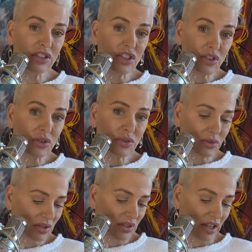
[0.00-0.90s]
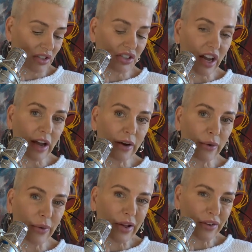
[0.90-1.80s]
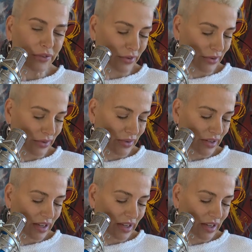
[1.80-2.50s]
use such, however,